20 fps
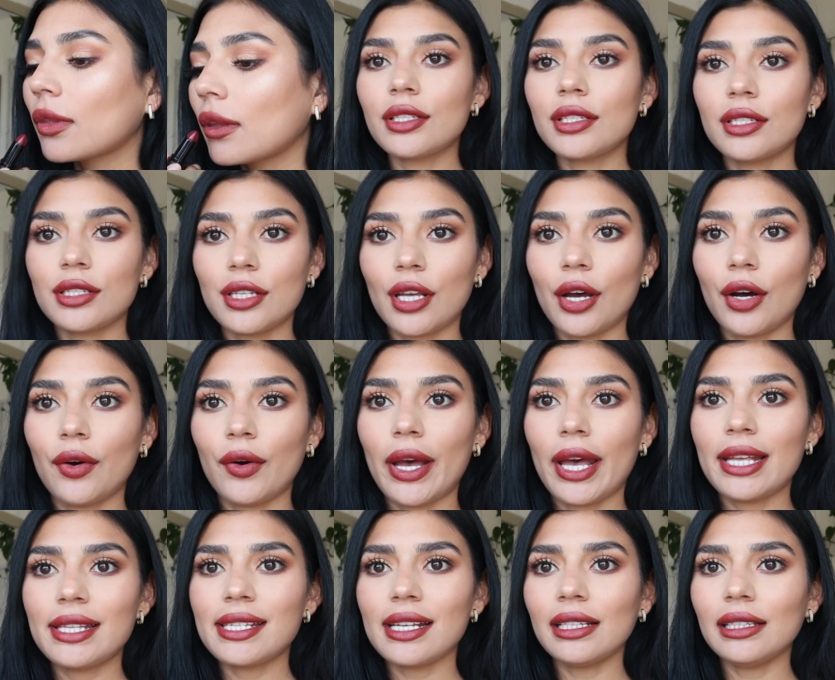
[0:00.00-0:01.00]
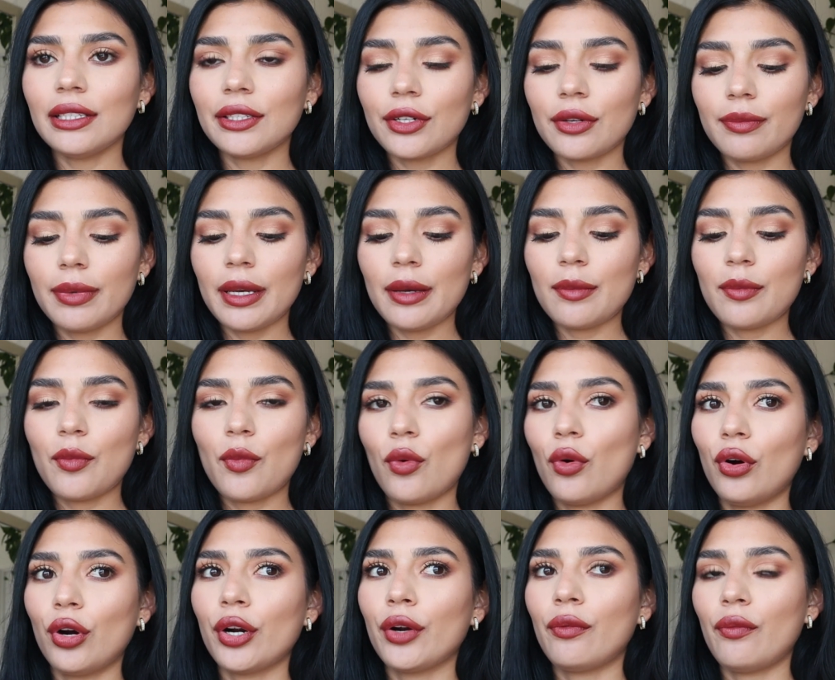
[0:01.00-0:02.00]
So it's a little bit
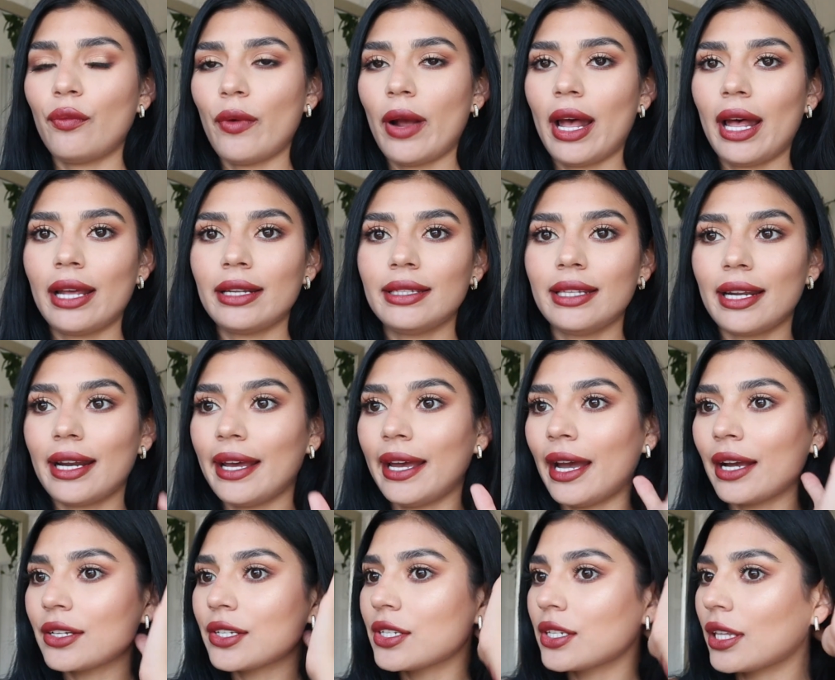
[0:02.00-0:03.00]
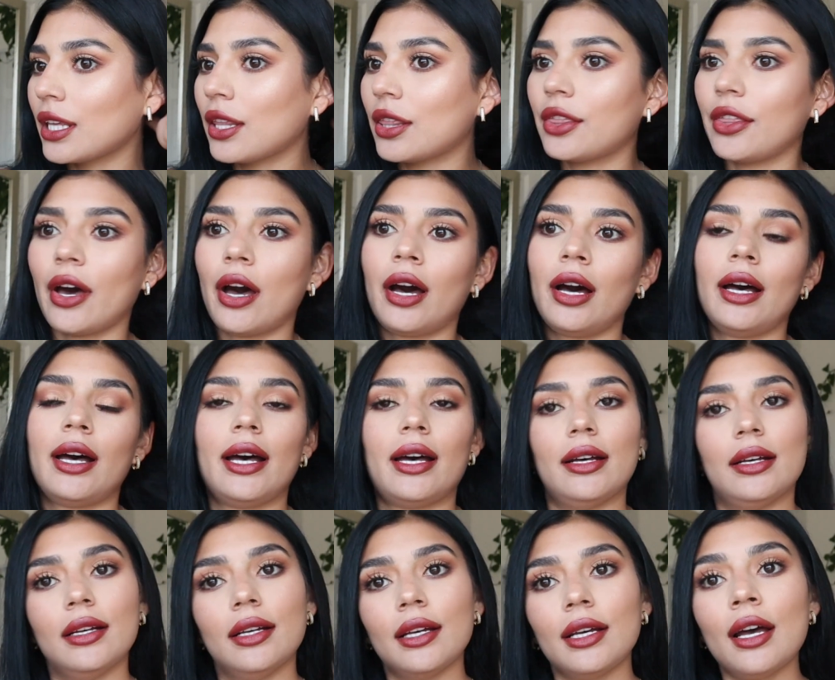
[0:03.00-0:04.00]
more red than I actually thought,
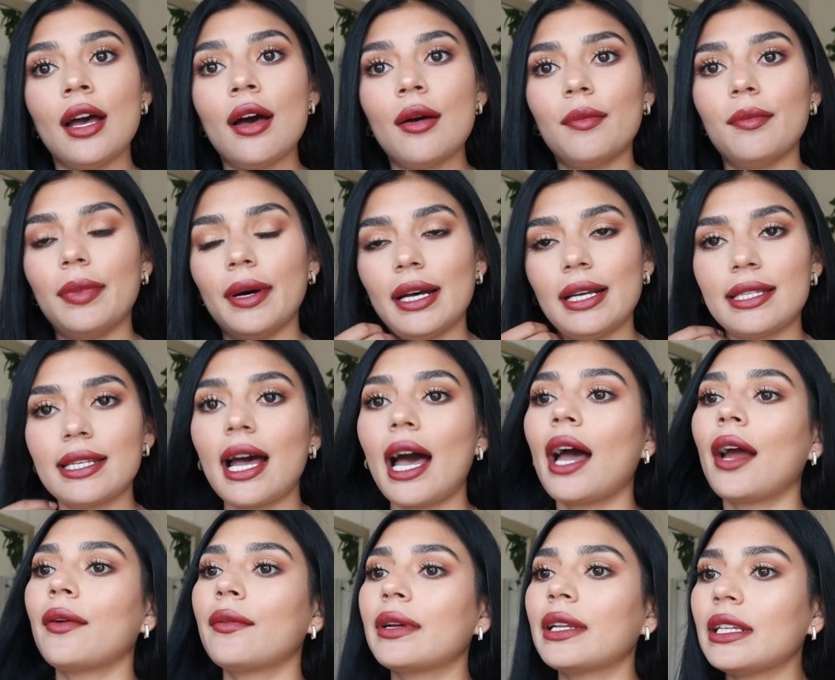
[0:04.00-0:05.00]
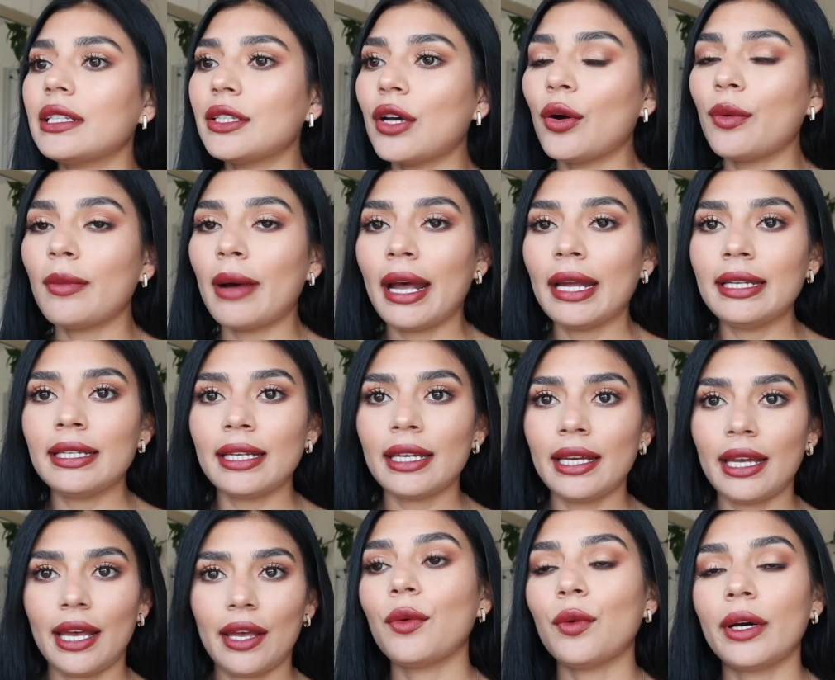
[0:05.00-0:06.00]
but I really don't mind
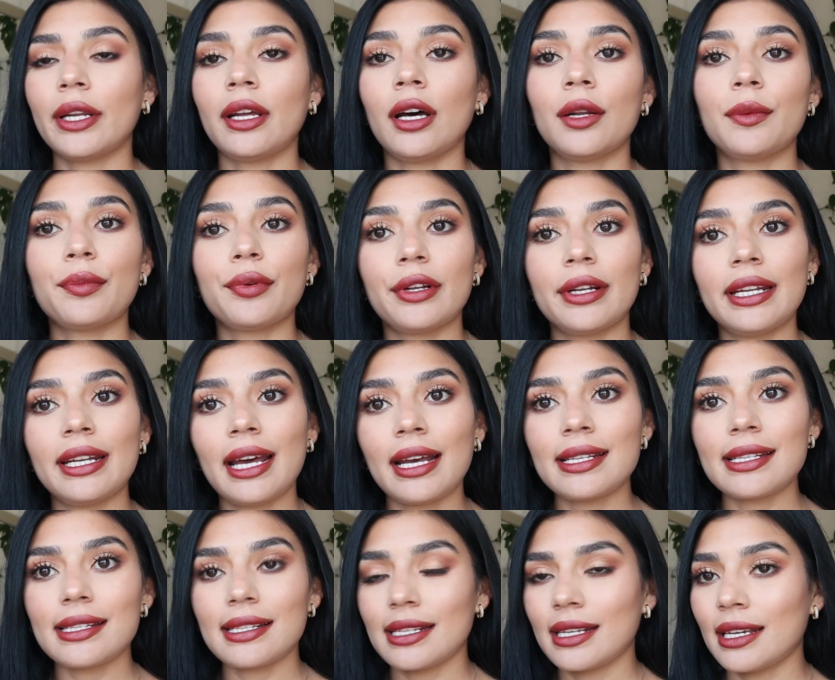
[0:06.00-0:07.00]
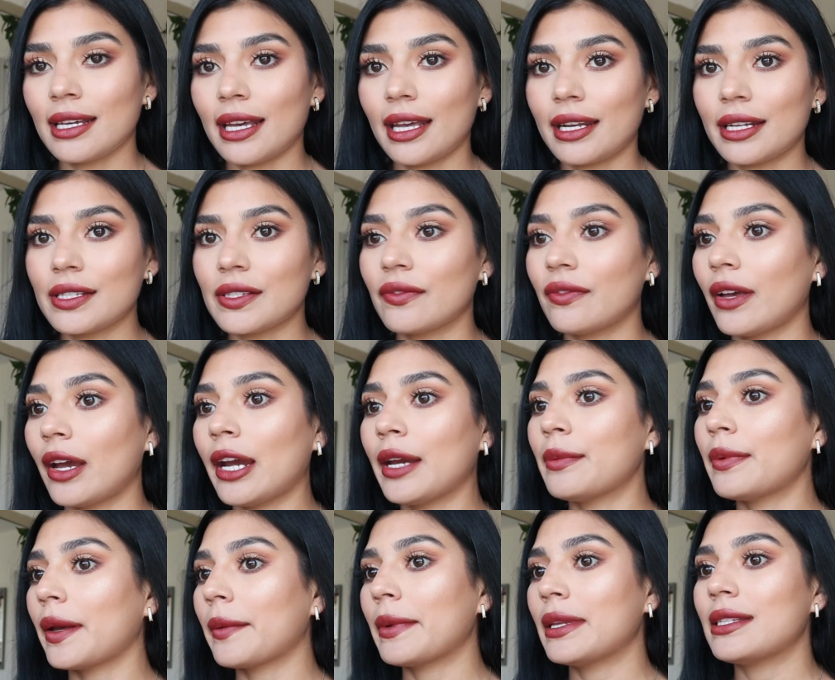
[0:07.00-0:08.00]
it. It went on pretty nicely. It is very
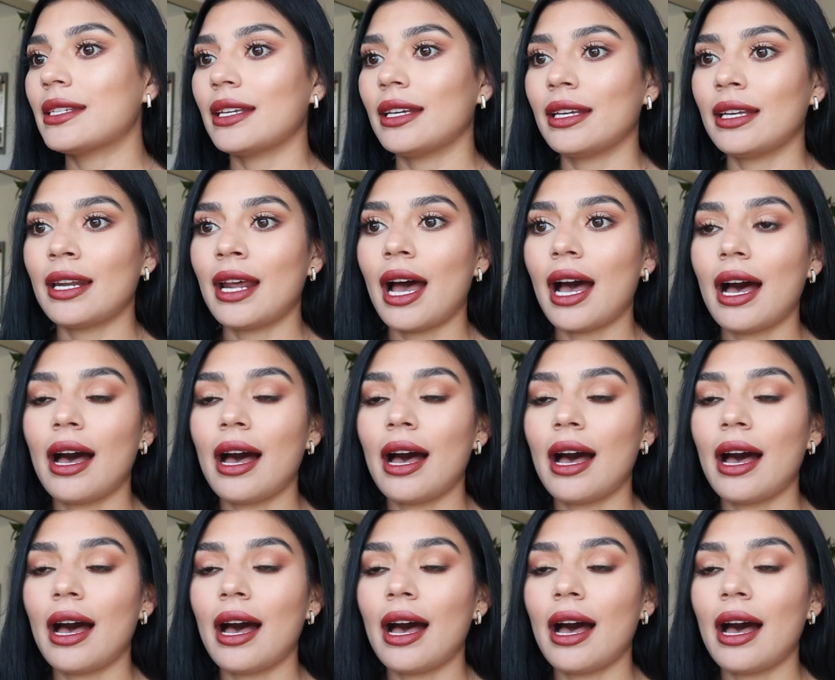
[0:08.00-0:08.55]
pigmented.